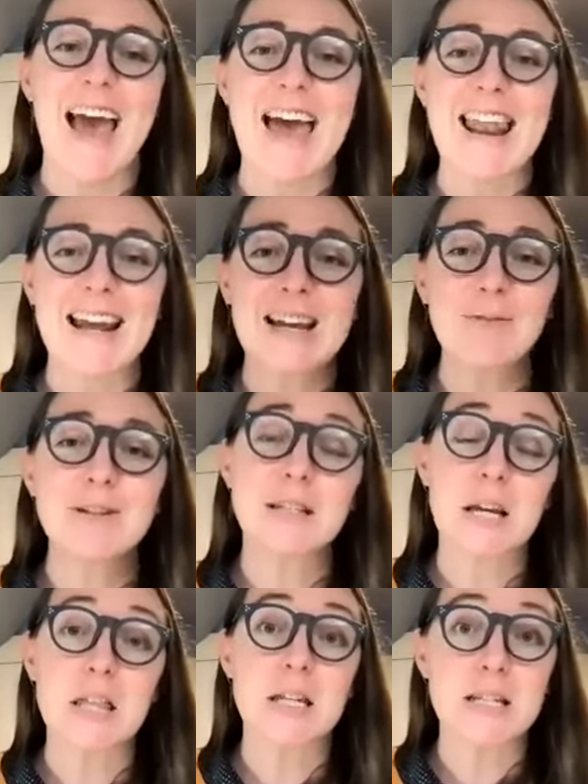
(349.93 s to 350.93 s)
And I would
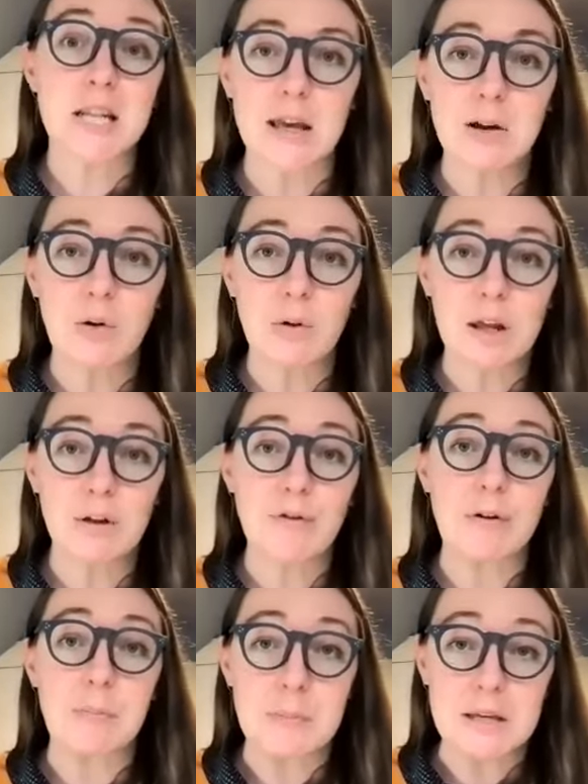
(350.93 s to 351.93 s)
say the takeaway
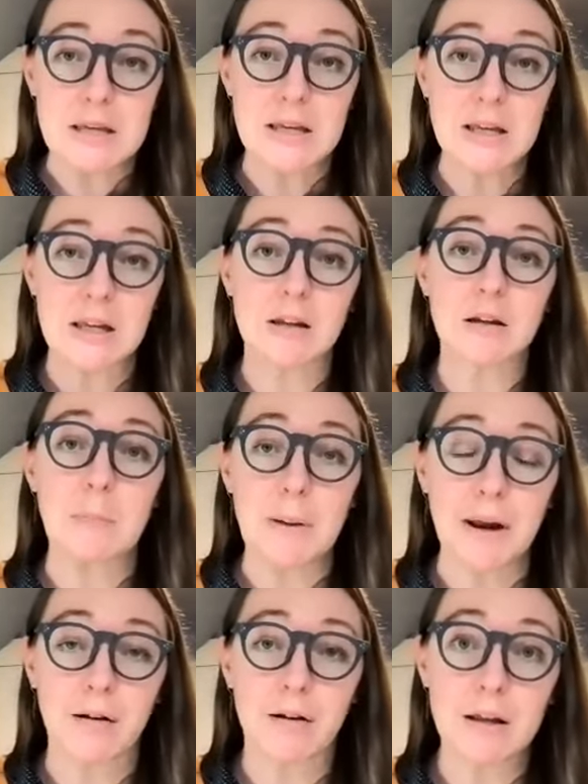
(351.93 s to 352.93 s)
for me in
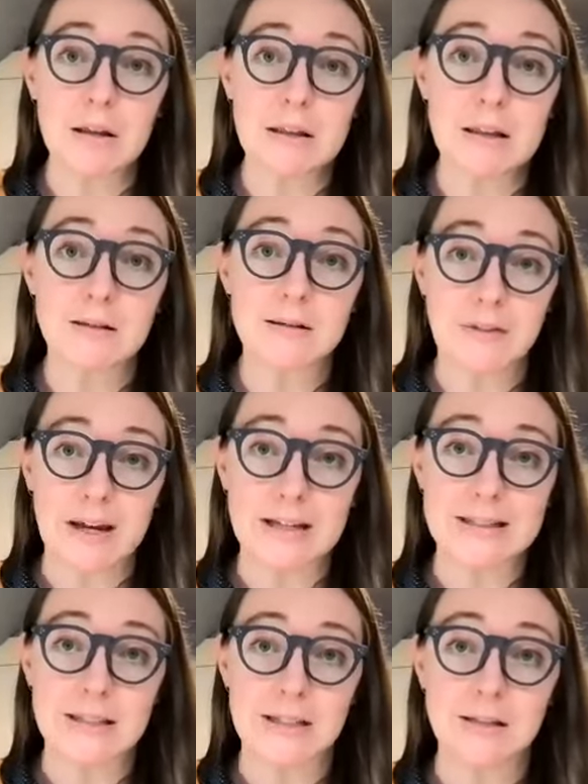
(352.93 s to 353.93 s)
comparing these
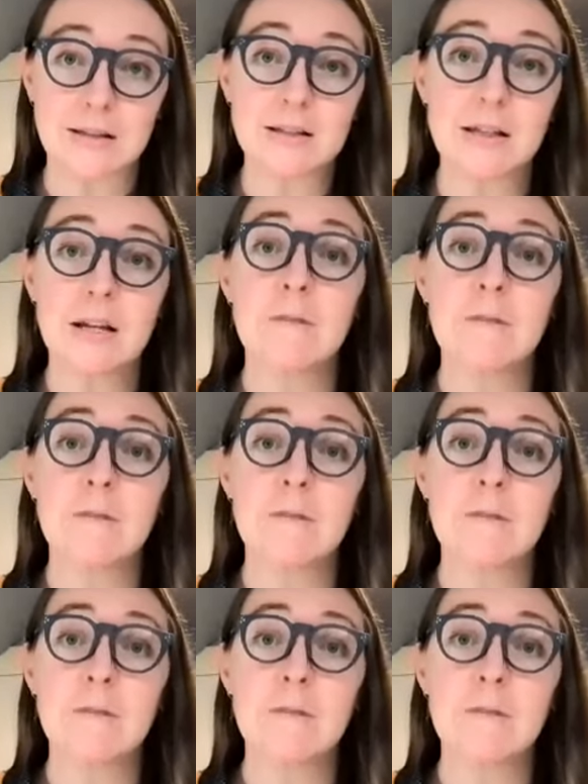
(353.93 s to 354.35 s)
vaccines